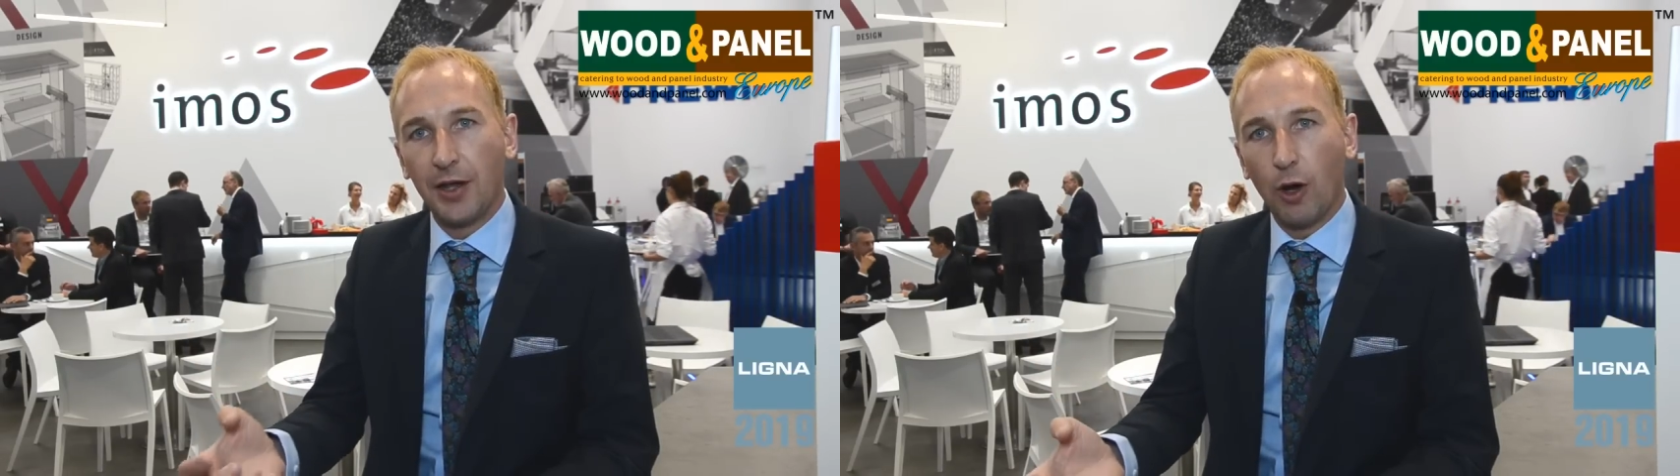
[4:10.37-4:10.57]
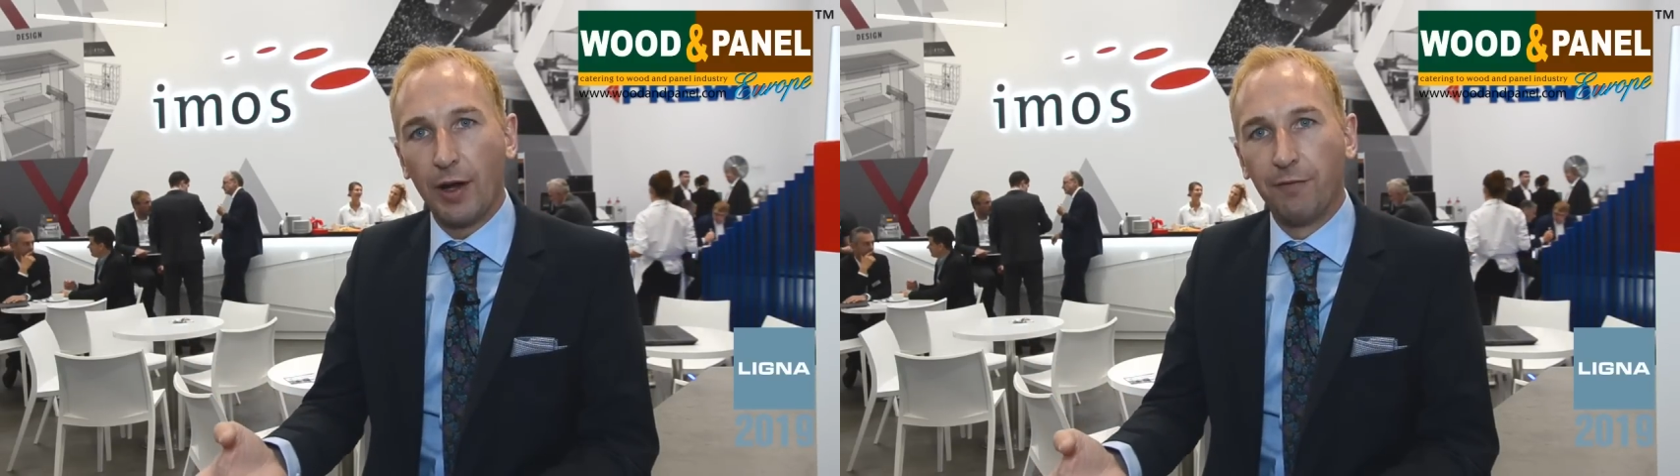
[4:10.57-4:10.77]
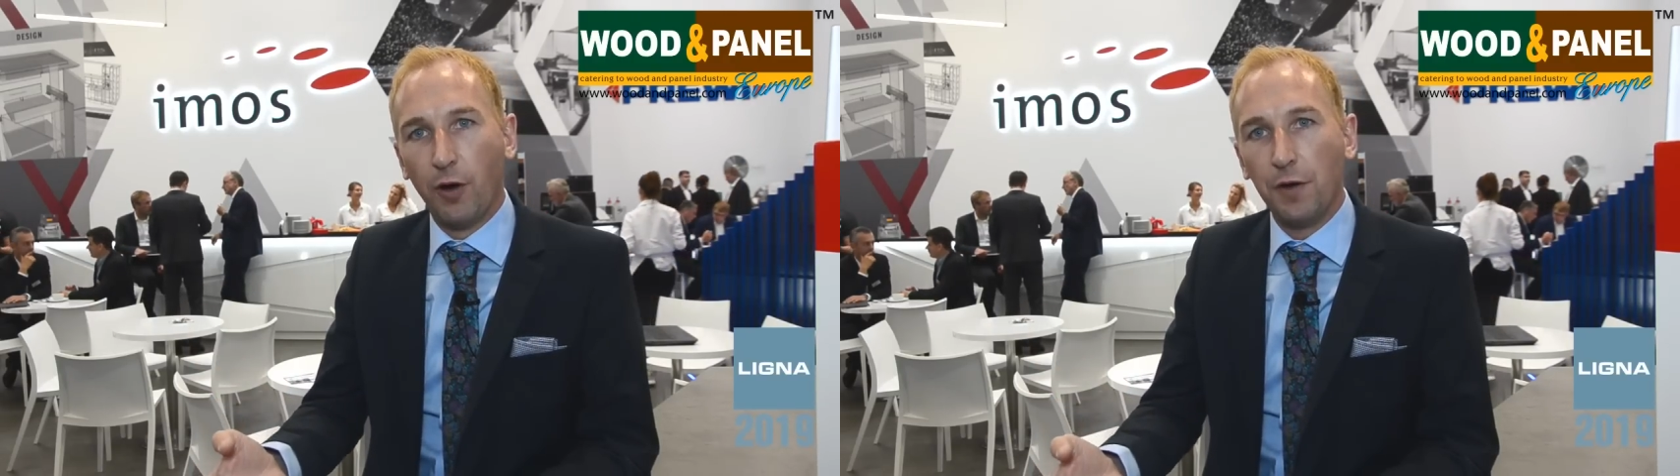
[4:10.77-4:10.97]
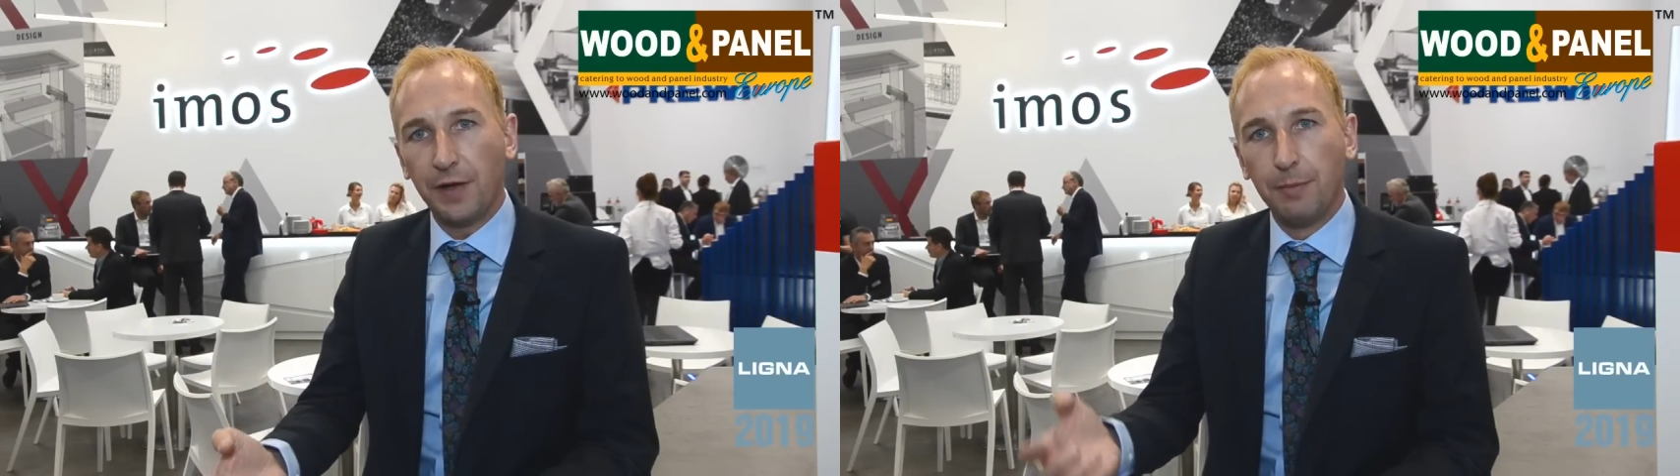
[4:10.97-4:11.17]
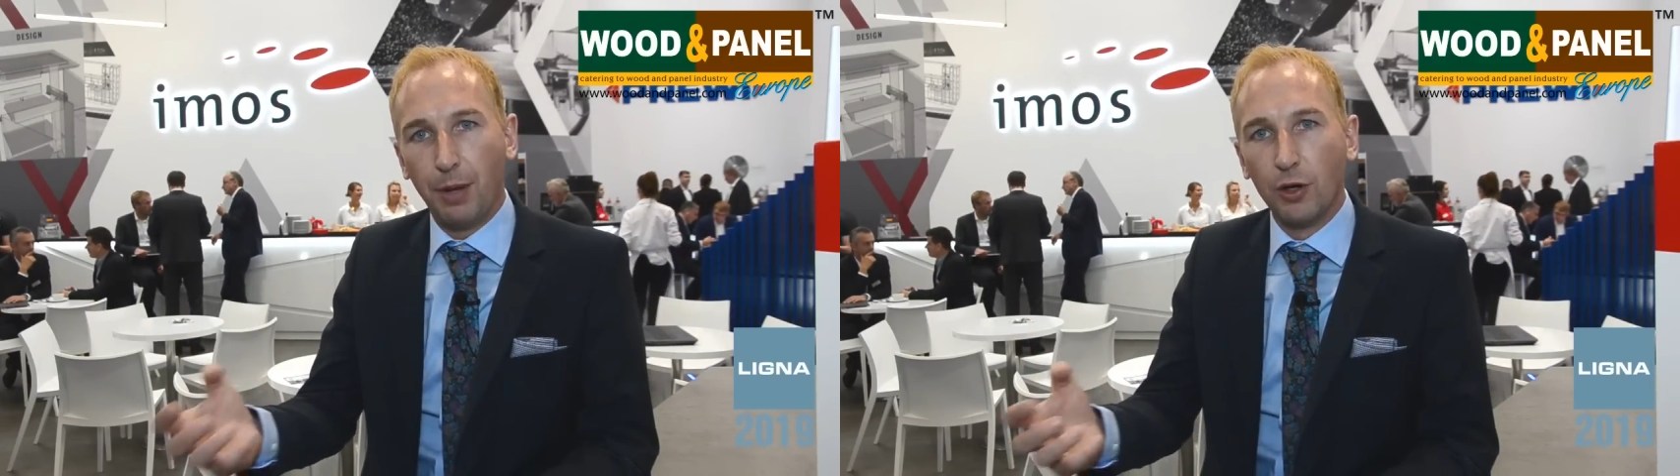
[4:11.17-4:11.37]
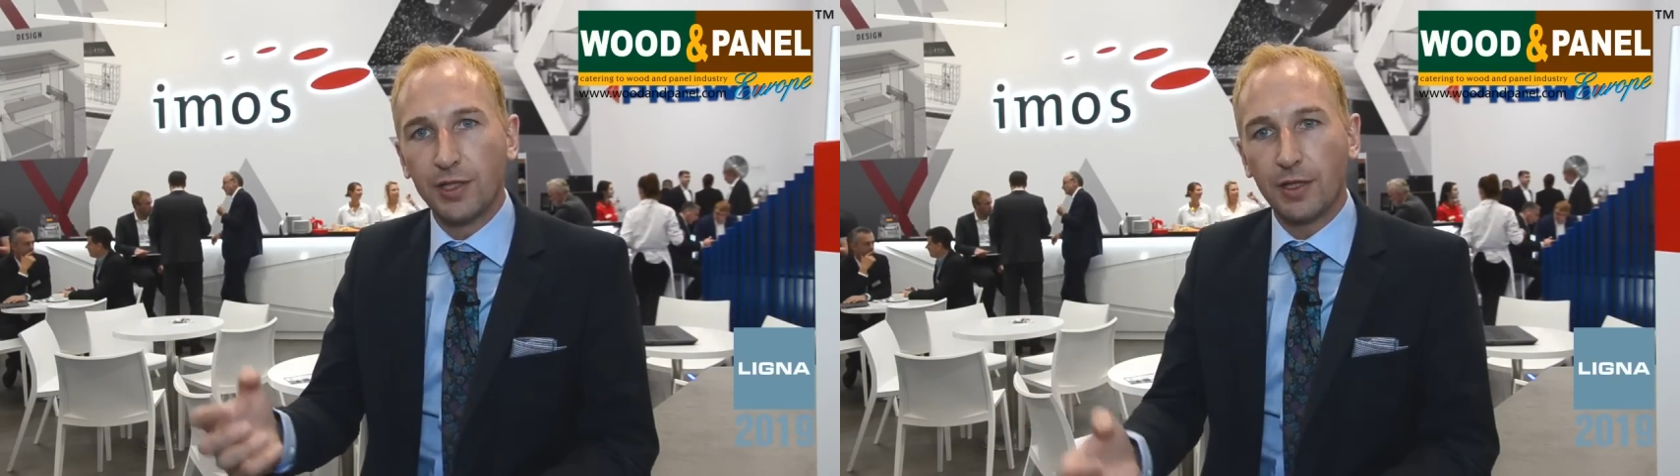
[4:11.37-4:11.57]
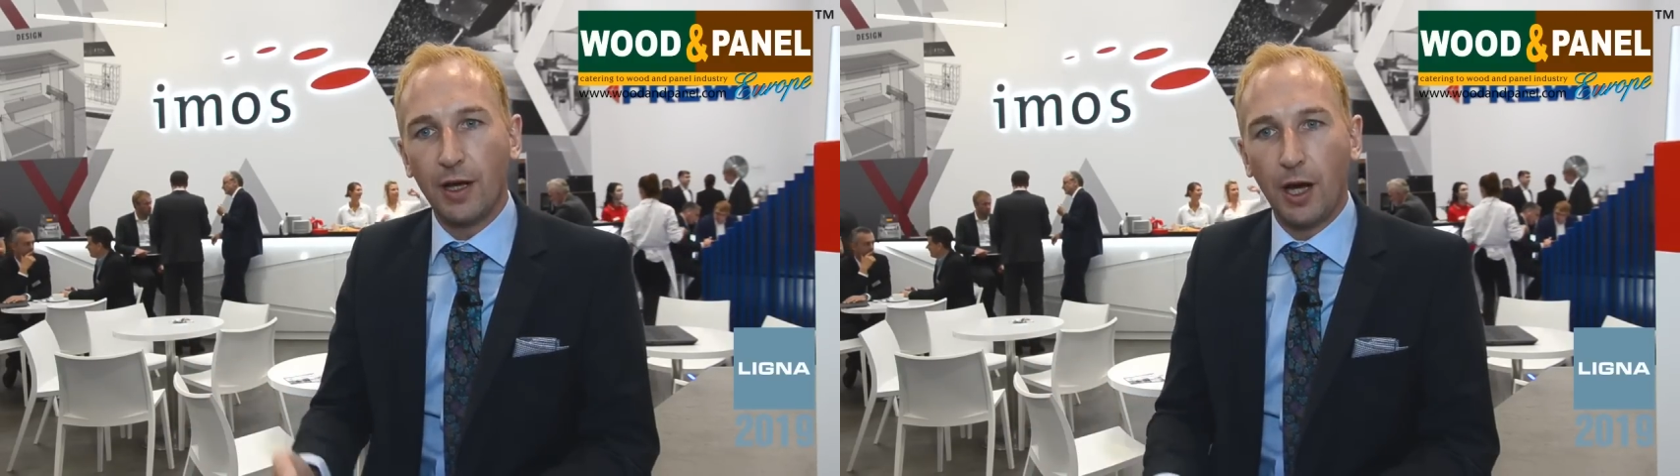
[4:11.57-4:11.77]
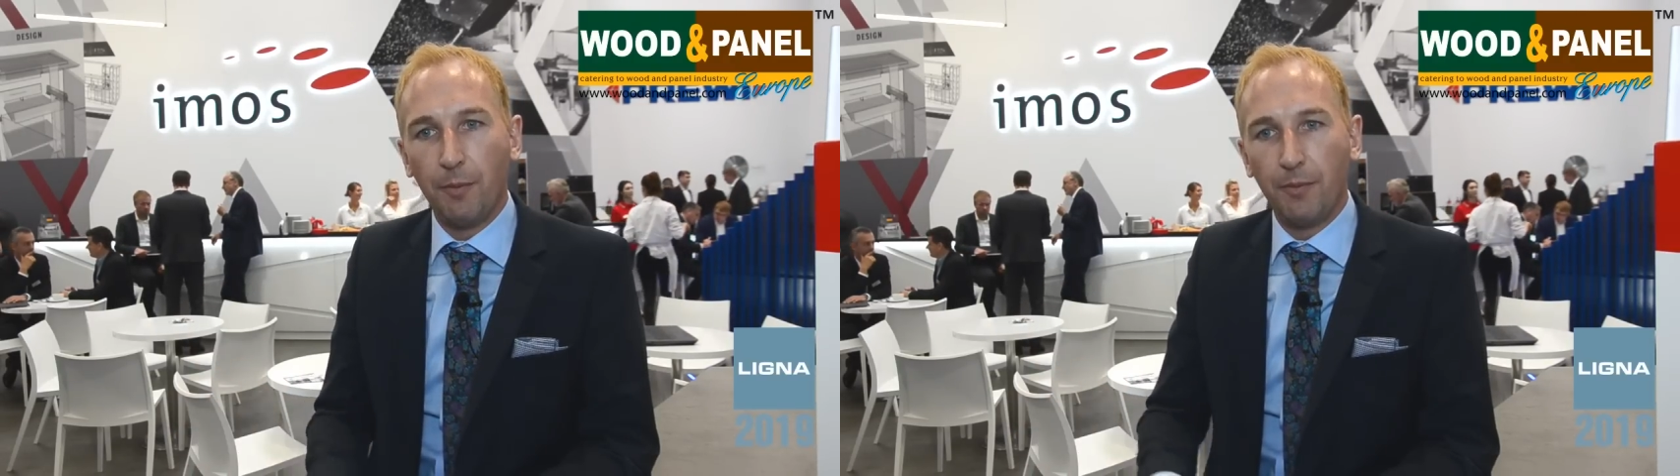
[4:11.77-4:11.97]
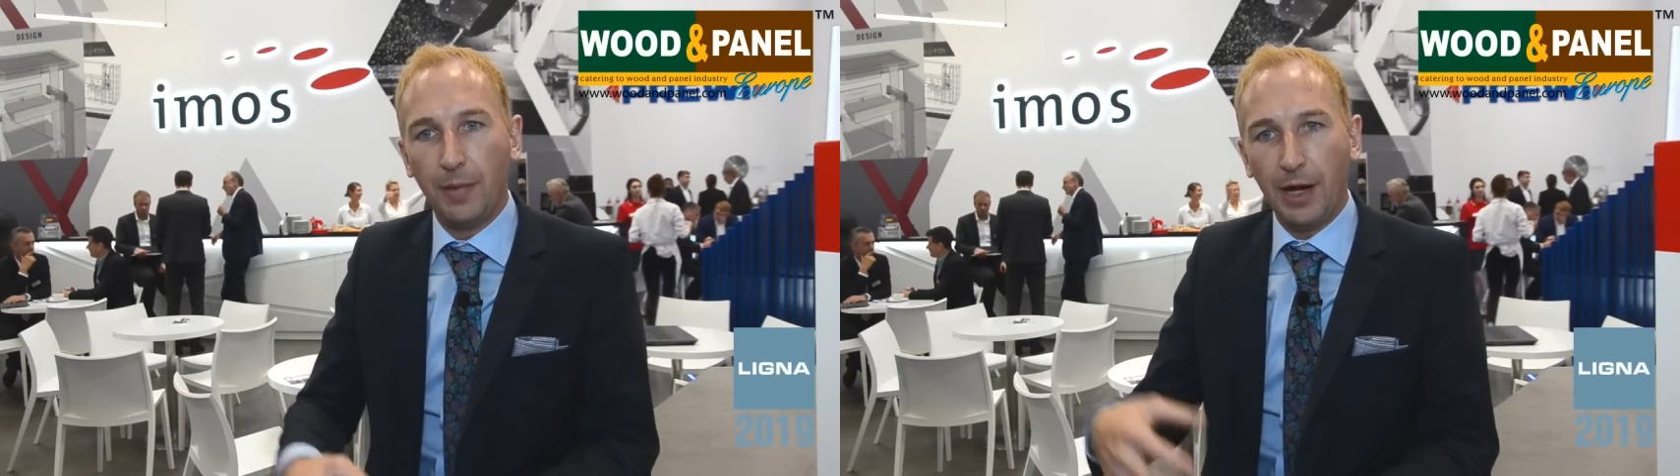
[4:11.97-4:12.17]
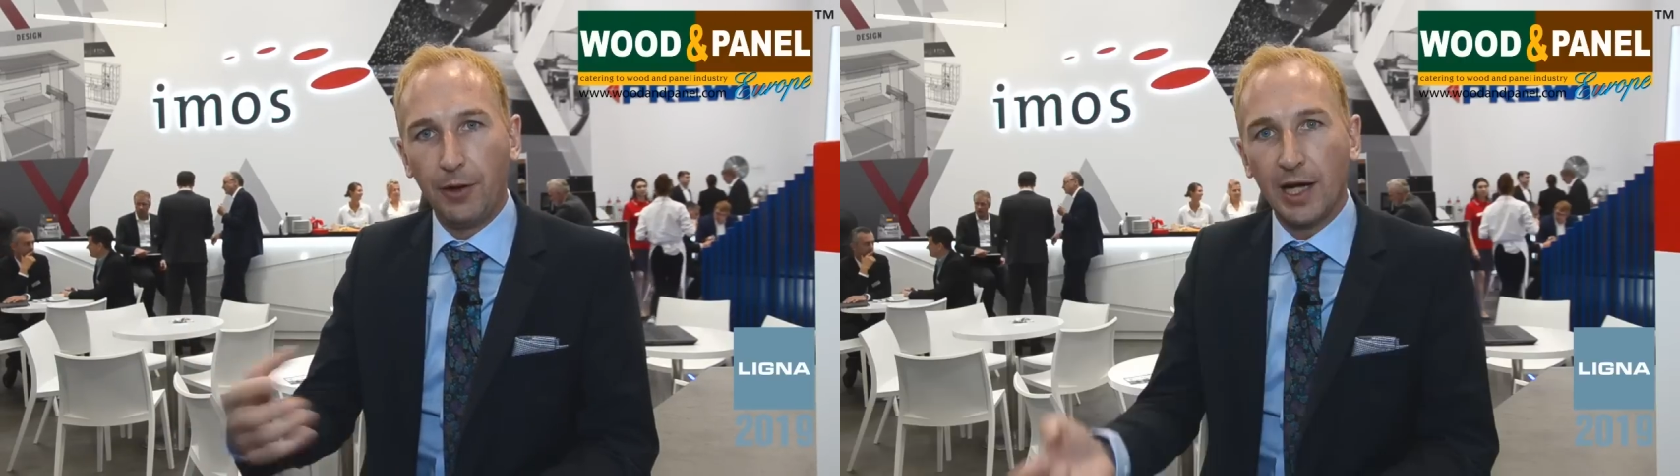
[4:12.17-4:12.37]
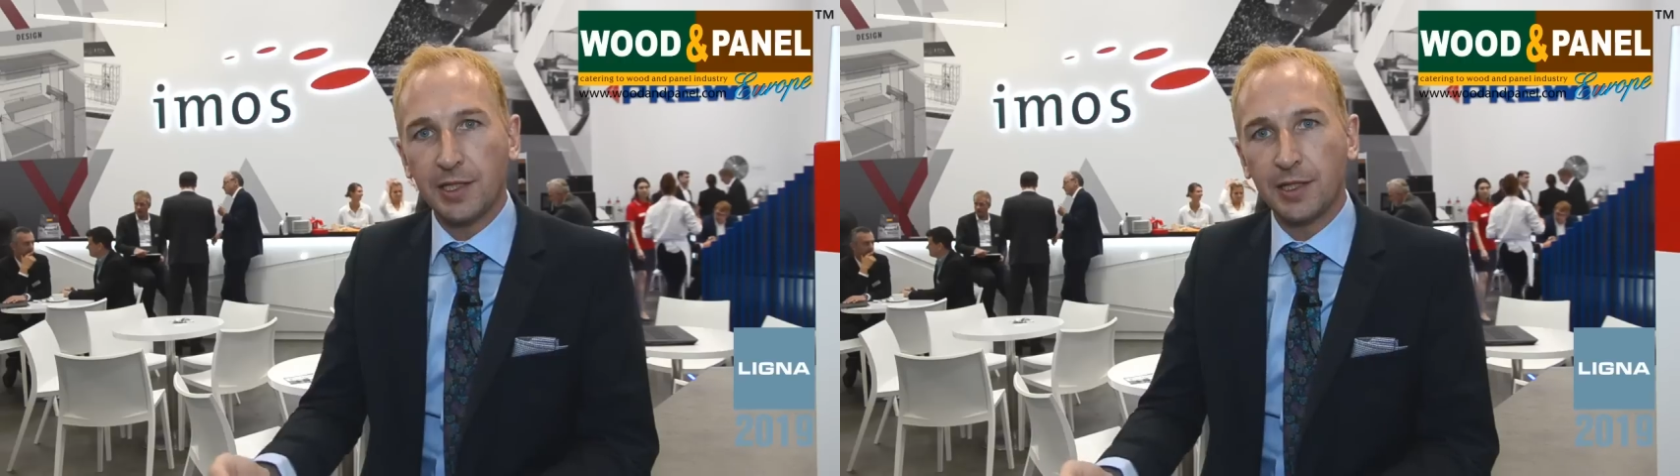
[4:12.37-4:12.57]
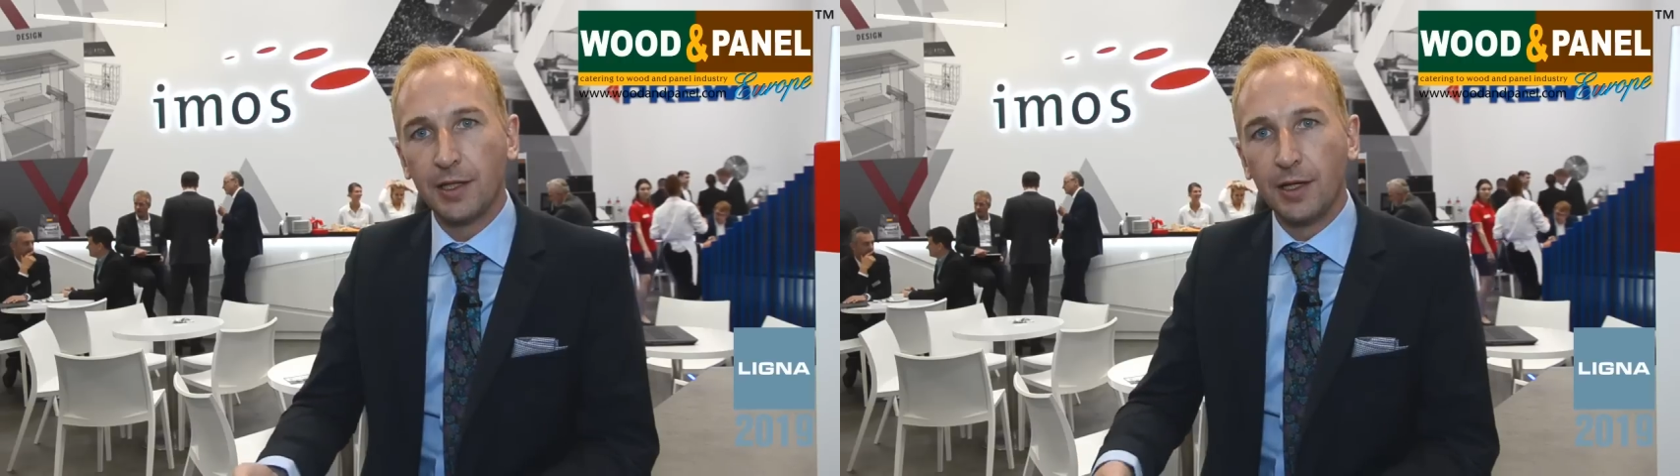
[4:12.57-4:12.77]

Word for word: now involved in both um, areas